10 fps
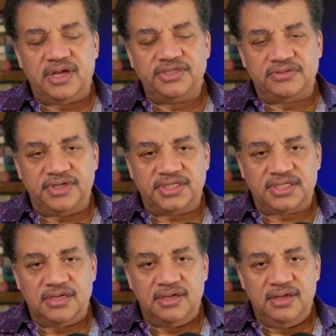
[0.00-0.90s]
countries
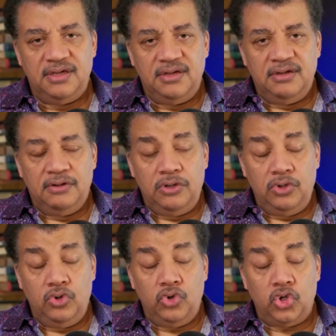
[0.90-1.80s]

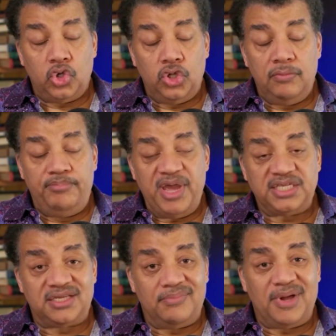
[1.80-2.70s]
who,
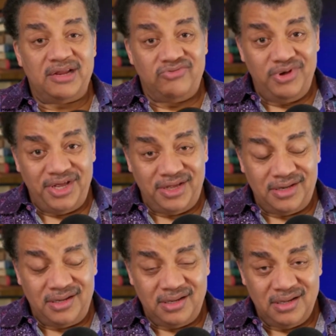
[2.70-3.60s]
based on my
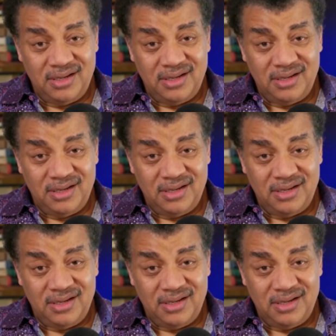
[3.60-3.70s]
read,